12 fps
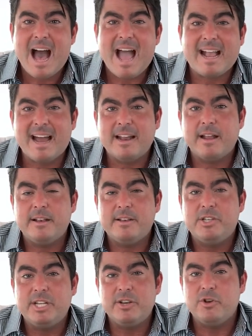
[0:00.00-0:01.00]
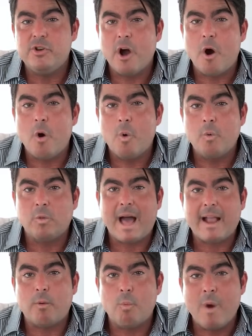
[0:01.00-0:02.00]
I kind of didn't know
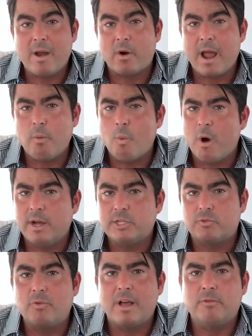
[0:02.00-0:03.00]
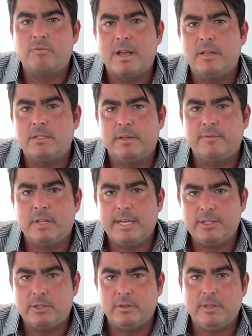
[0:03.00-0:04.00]
where I was
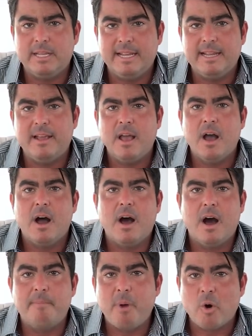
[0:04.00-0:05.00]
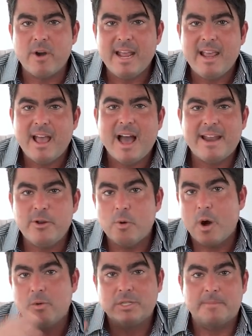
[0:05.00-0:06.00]
relatively to the party. I
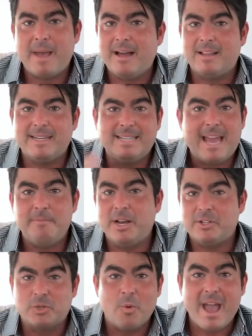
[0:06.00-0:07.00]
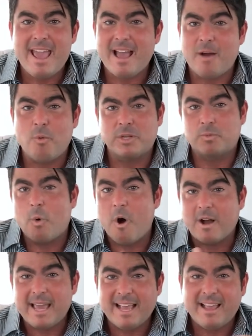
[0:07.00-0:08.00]
knew I was about 10 minutes away. I was
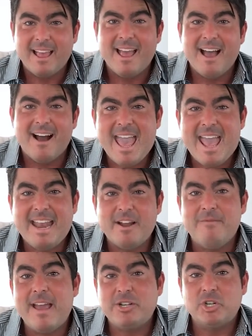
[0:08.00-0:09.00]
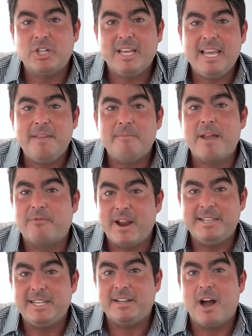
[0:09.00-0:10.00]
walking, and eventually my
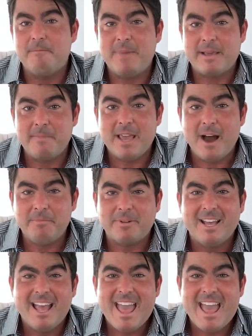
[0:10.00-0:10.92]
friend did come pick me up.